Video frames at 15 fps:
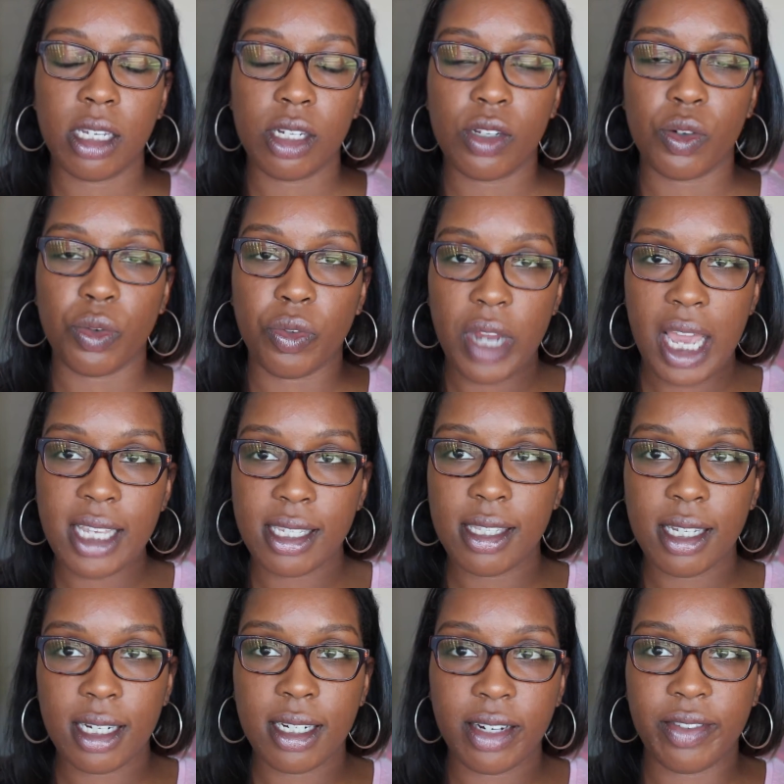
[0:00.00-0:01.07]
a
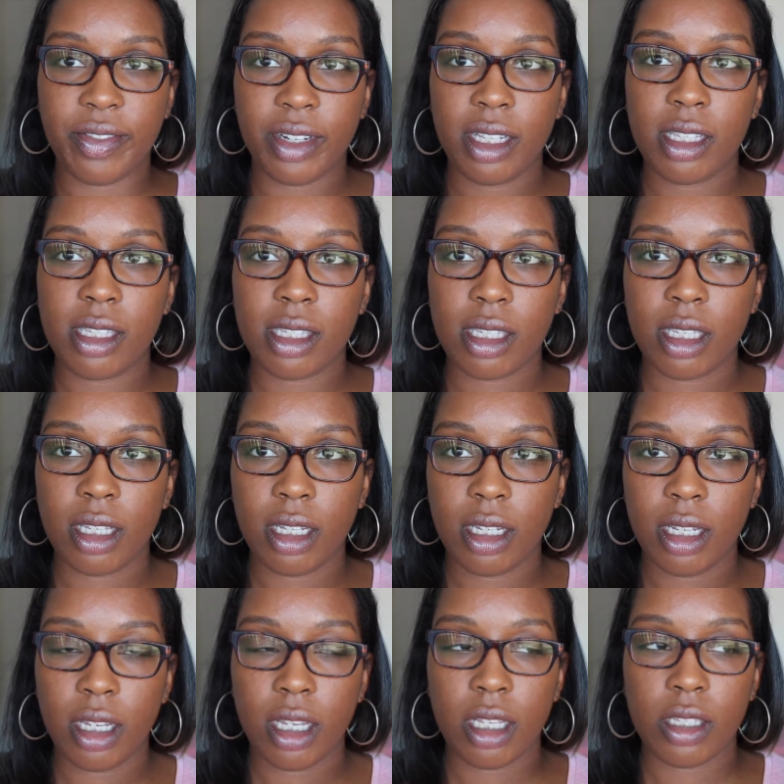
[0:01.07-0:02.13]
drastic difference.
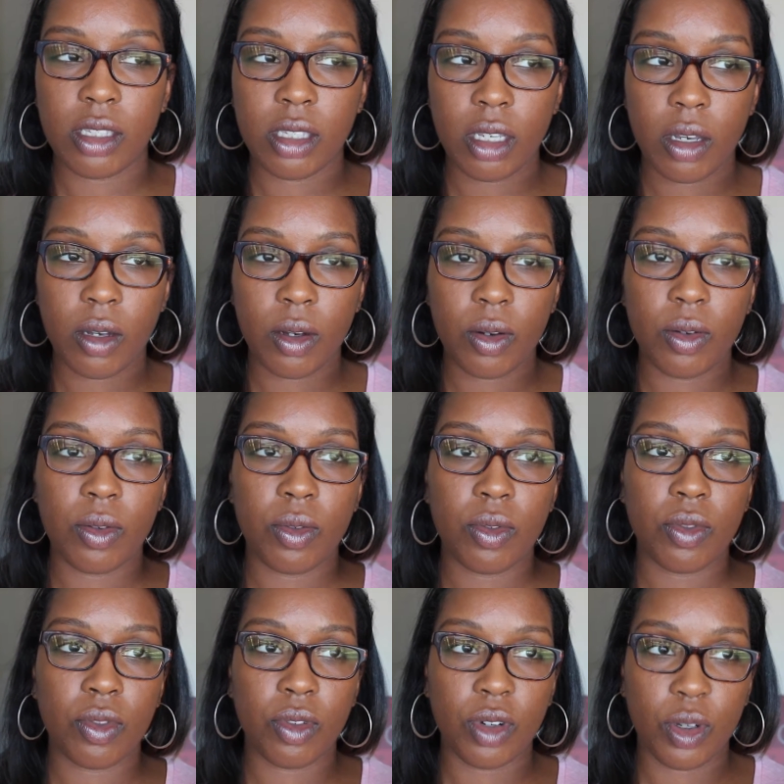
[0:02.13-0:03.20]
So
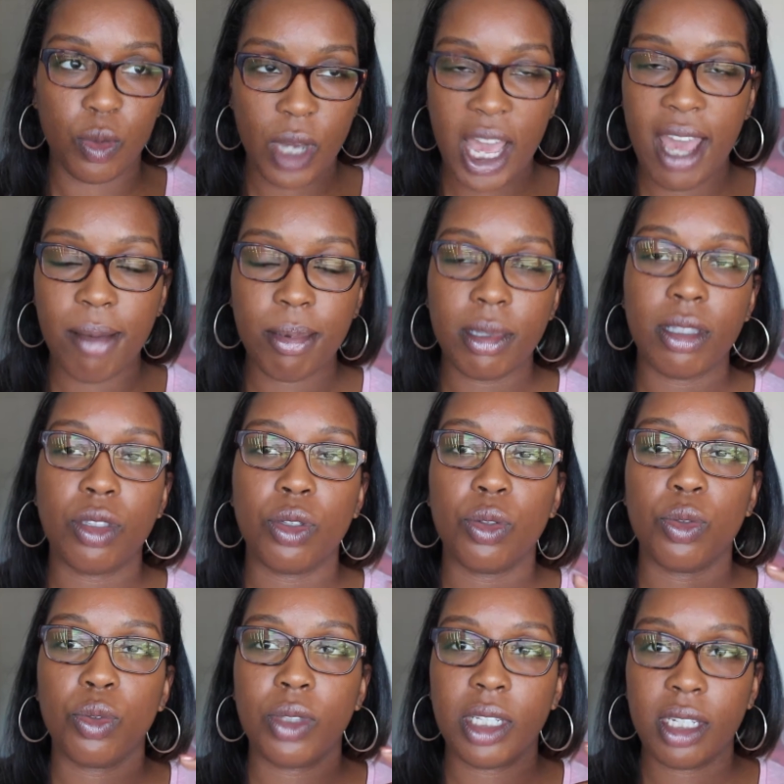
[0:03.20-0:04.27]
what happened
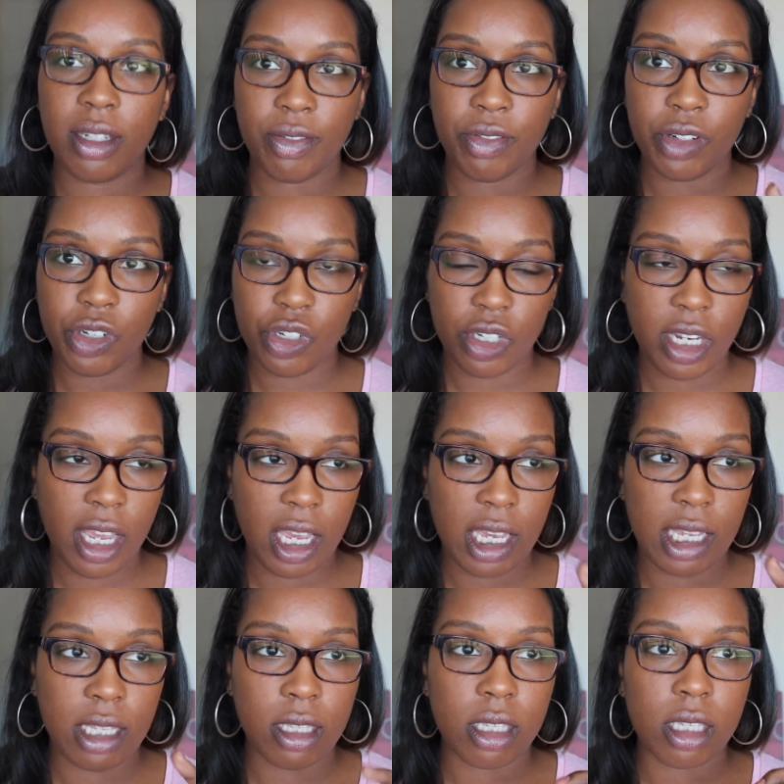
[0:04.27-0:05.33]
to the different
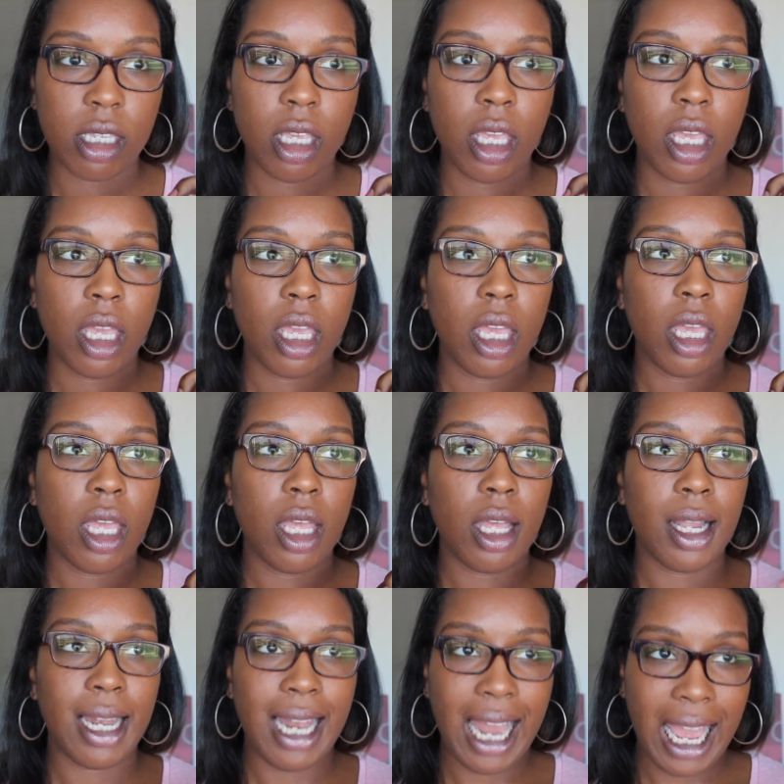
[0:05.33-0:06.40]
shades
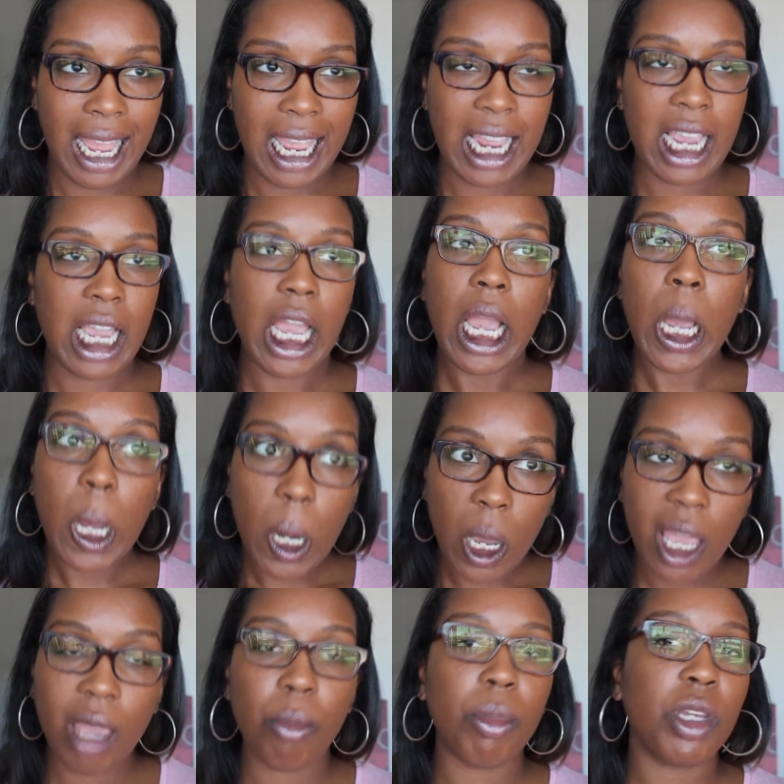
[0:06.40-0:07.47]
like
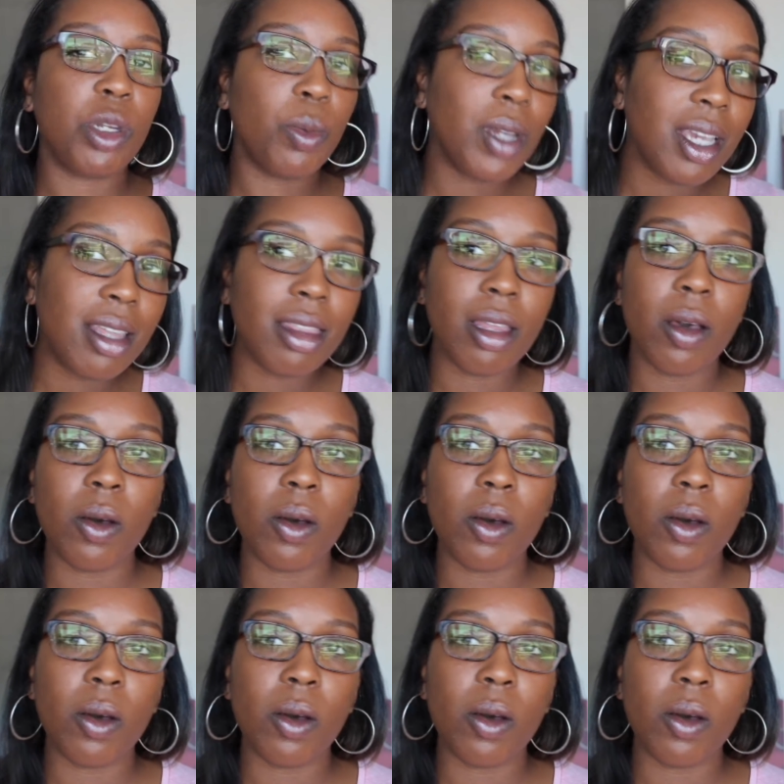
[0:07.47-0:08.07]
in between